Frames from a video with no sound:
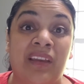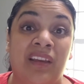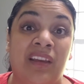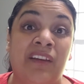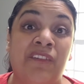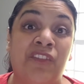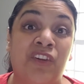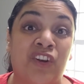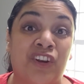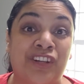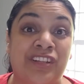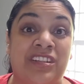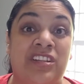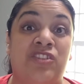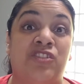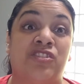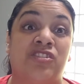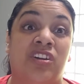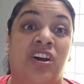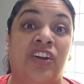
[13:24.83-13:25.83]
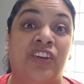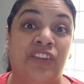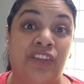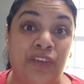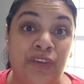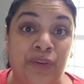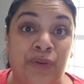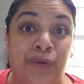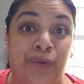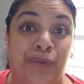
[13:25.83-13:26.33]
If there are tears on
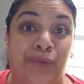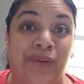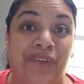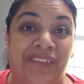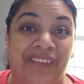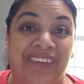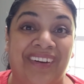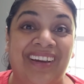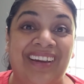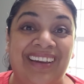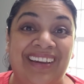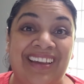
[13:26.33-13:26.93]
you,